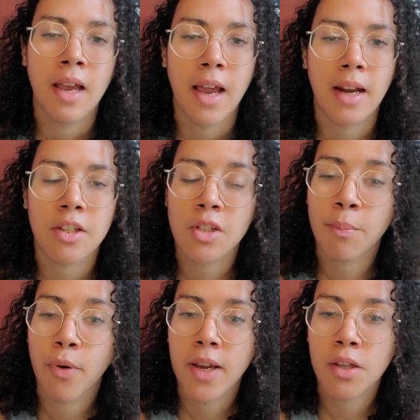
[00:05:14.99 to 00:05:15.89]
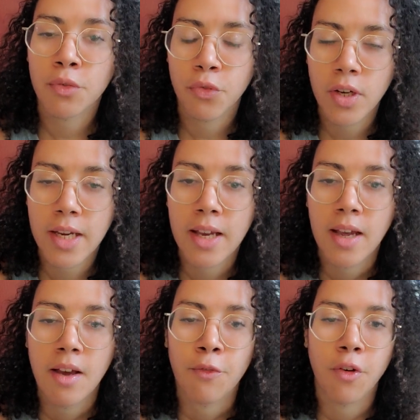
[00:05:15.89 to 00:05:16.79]
and it's to break us free
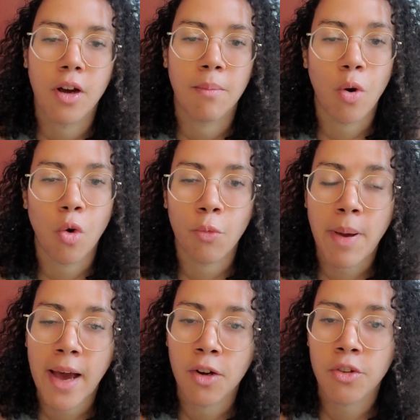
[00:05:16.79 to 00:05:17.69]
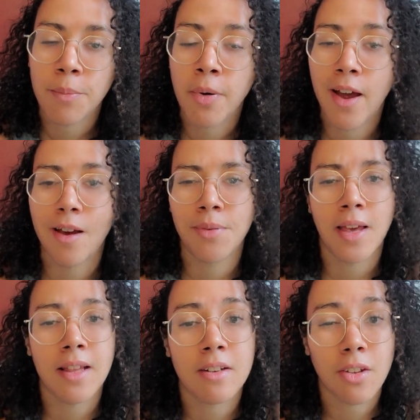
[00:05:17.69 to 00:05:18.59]
from old patterns that perhaps
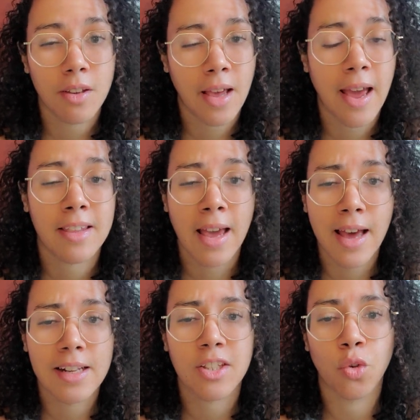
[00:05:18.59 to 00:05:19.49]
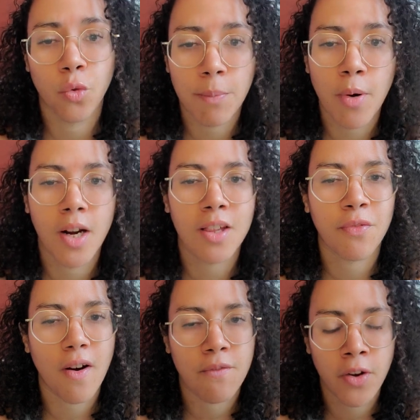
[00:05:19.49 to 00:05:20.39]
has had its grip on us
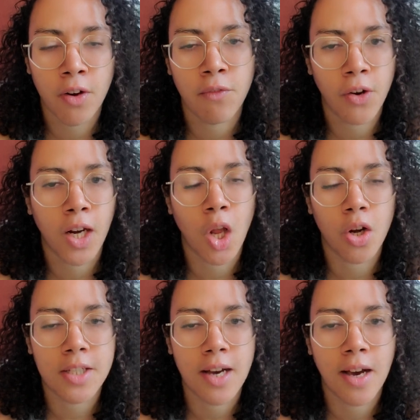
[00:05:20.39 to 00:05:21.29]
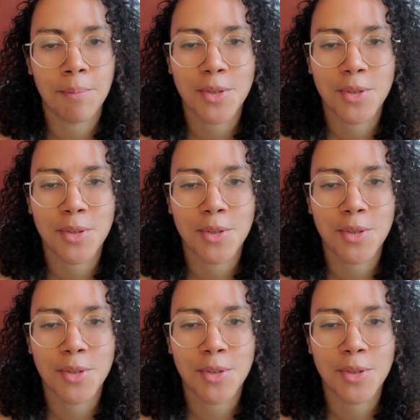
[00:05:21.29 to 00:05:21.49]
for a very, very long time.